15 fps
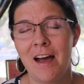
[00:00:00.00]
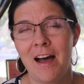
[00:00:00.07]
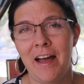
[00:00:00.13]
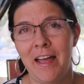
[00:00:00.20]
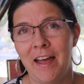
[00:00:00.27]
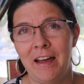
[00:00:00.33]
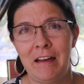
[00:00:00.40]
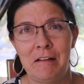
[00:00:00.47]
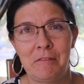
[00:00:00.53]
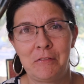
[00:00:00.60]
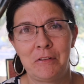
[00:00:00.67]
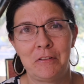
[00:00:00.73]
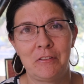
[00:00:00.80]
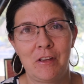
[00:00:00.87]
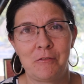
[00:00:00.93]
I
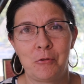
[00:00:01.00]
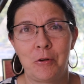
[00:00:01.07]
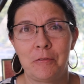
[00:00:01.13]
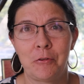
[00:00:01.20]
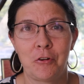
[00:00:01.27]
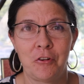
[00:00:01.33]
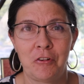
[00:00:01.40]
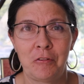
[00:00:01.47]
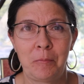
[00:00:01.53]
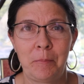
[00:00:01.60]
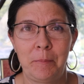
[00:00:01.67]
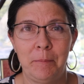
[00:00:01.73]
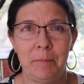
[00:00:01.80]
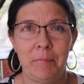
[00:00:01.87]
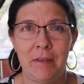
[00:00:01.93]
have several of
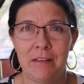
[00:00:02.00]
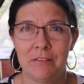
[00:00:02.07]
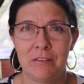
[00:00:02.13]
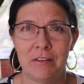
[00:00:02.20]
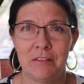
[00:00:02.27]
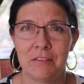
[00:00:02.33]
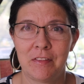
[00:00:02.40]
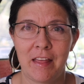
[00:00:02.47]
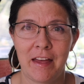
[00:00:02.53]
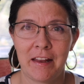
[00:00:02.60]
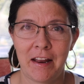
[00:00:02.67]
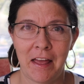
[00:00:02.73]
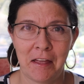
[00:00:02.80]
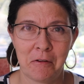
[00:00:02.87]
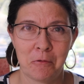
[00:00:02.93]
her pieces
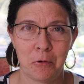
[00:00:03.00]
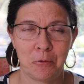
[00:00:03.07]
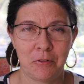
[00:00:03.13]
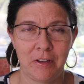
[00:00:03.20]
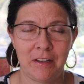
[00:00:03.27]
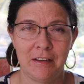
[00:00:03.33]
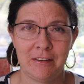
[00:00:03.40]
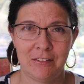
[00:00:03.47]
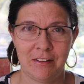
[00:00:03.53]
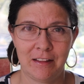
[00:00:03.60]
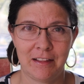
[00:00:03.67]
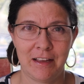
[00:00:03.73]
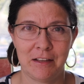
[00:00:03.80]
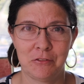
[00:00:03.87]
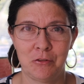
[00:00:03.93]
that I rotate into the
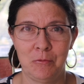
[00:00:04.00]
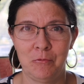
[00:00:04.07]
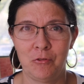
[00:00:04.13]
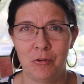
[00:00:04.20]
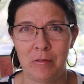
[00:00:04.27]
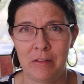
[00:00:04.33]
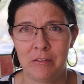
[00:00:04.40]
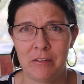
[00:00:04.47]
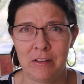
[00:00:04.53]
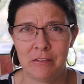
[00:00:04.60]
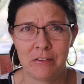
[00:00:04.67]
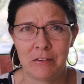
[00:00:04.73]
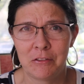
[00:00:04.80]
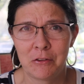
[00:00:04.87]
classroom for the season.